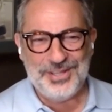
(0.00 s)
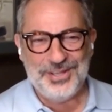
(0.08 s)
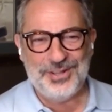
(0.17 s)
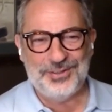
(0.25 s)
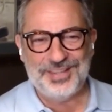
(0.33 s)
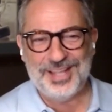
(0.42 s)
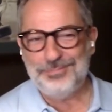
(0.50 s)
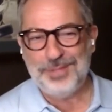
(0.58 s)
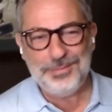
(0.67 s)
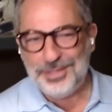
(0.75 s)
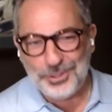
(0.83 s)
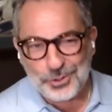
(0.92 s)
that
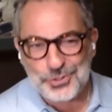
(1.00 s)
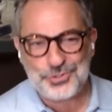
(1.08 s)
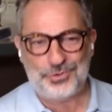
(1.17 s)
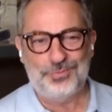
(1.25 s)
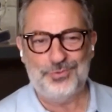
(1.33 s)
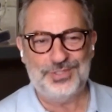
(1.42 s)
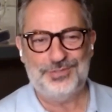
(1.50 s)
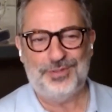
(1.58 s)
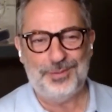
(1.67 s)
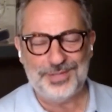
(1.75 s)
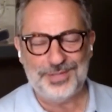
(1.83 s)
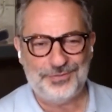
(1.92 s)
maybe Nordstrom was
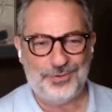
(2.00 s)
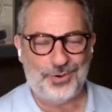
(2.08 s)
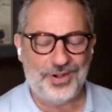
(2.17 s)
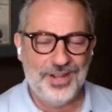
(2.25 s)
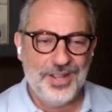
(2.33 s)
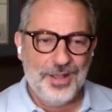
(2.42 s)
famous for,